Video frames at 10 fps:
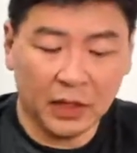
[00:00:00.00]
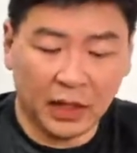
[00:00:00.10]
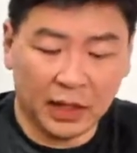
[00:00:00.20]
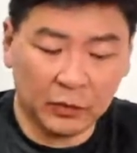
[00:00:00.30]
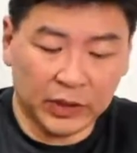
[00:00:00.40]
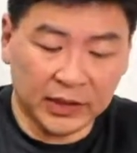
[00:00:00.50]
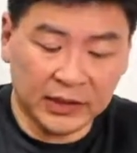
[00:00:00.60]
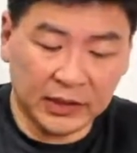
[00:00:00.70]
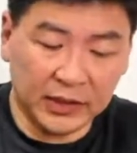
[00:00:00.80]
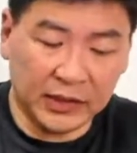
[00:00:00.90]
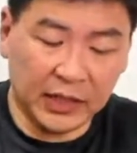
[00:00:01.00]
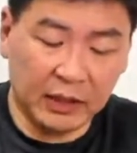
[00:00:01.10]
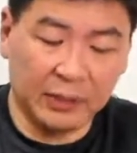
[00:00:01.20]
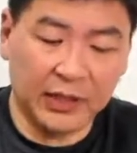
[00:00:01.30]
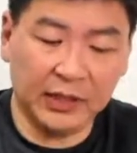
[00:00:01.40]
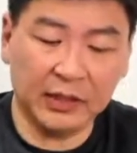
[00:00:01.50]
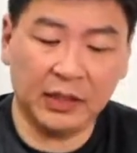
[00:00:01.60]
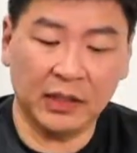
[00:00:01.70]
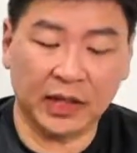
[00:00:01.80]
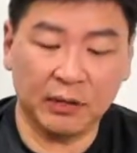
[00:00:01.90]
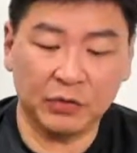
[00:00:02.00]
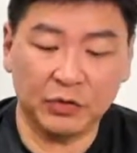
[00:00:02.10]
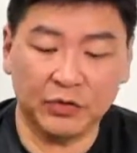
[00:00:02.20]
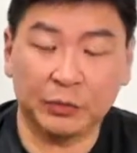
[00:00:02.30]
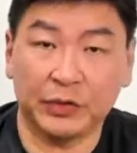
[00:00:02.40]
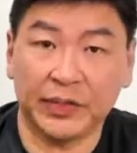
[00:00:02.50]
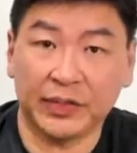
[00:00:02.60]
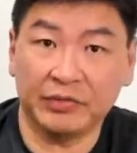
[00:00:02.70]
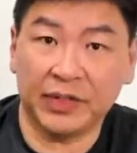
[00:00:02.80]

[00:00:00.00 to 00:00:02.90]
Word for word: And we can see the AP comes with a protective